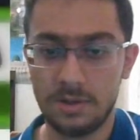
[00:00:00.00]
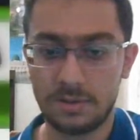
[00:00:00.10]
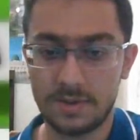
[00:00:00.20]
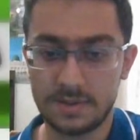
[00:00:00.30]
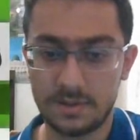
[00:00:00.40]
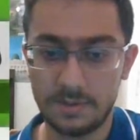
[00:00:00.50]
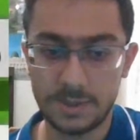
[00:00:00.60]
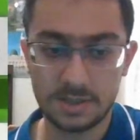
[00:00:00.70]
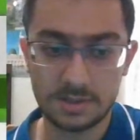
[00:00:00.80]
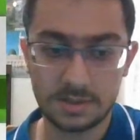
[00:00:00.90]
Okay, so let me
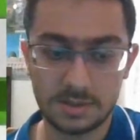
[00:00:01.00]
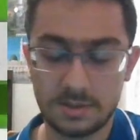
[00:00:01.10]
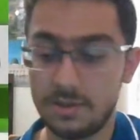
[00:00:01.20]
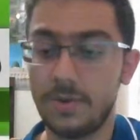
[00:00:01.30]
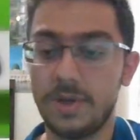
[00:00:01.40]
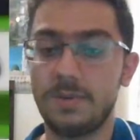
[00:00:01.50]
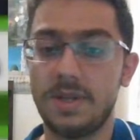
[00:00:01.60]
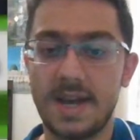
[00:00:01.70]
just... No, wait.